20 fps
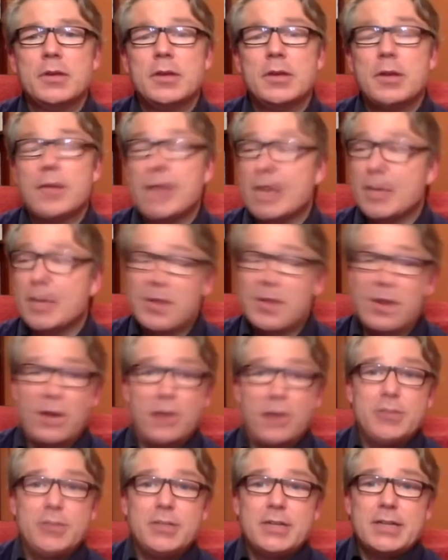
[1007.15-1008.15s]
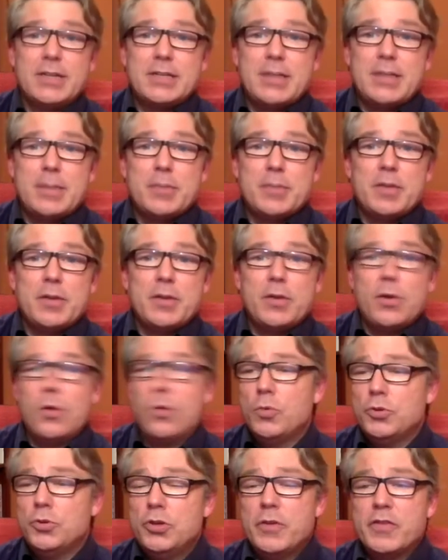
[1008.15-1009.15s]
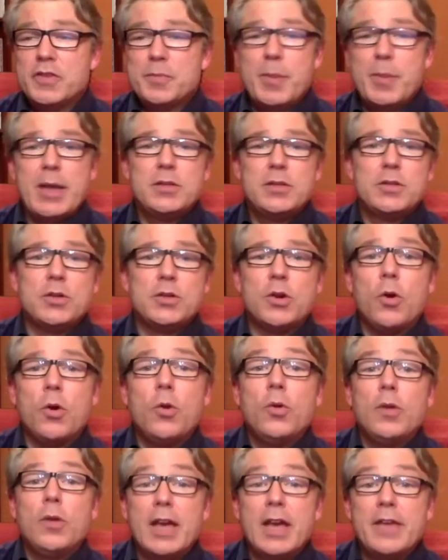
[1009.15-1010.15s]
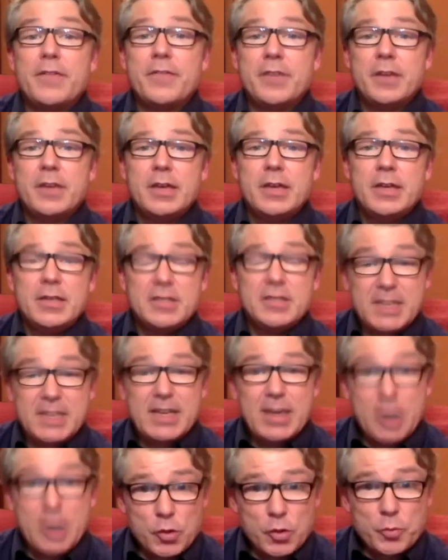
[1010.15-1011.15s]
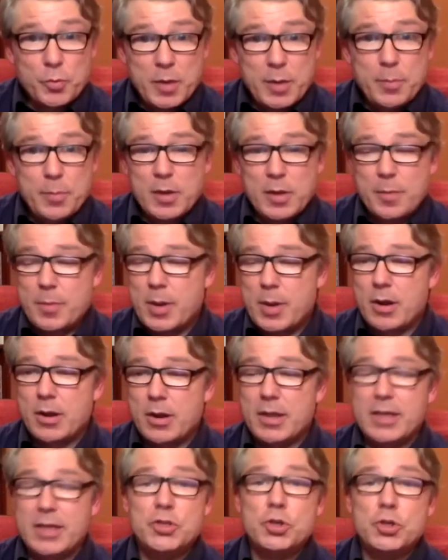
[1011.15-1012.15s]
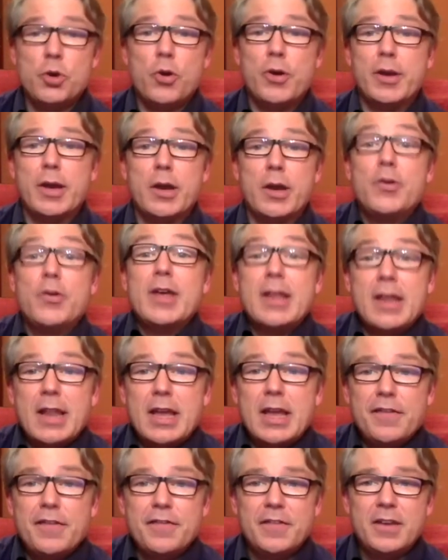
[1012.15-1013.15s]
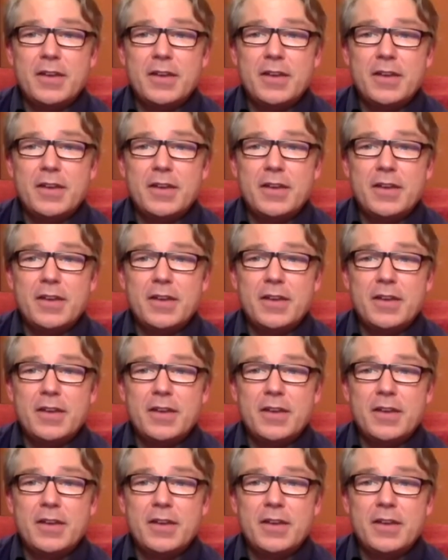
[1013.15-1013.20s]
Now that can be hard to accept, I know, when you've spent your whole life seeing other people apparently enjoying a great life